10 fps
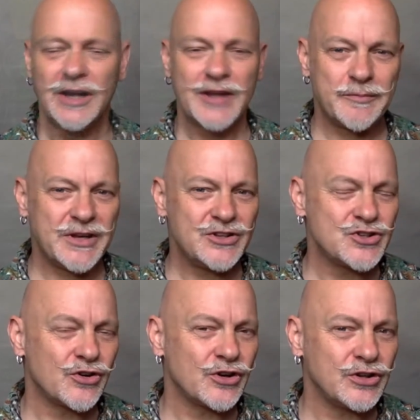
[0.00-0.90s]
that means
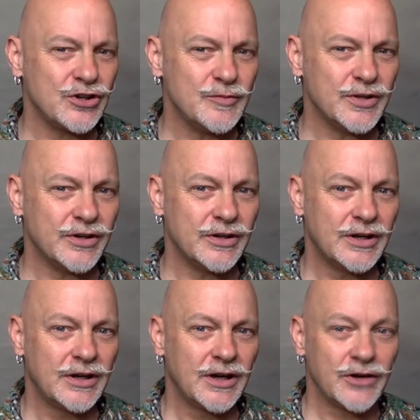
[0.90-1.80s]
you're a human.
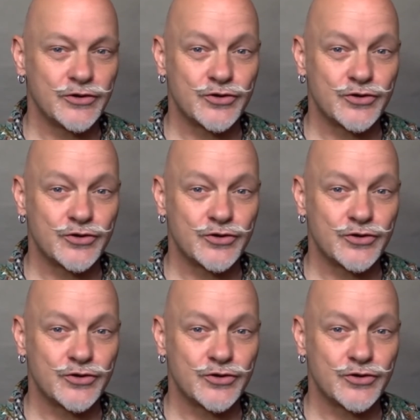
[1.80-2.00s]
And